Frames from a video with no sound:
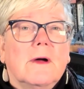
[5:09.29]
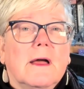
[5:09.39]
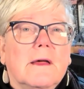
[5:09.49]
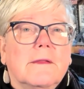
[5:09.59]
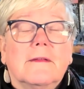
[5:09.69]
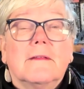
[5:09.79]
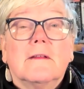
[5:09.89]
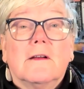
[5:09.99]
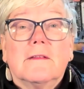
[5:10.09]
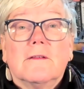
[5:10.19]
this is
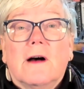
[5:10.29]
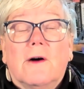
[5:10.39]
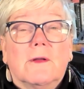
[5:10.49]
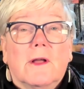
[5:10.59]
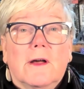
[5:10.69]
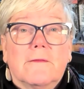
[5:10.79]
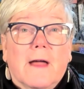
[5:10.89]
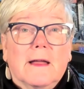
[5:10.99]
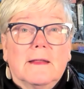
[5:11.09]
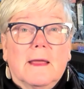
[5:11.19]
also how a lot of
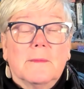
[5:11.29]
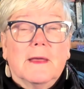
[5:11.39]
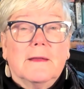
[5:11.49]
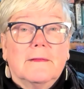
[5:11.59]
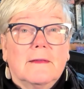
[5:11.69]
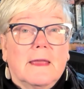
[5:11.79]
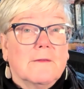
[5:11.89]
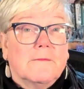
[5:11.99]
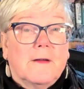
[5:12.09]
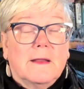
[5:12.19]
academics
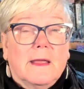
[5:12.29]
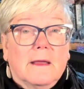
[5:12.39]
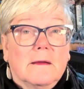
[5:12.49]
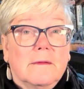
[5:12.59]
get funding.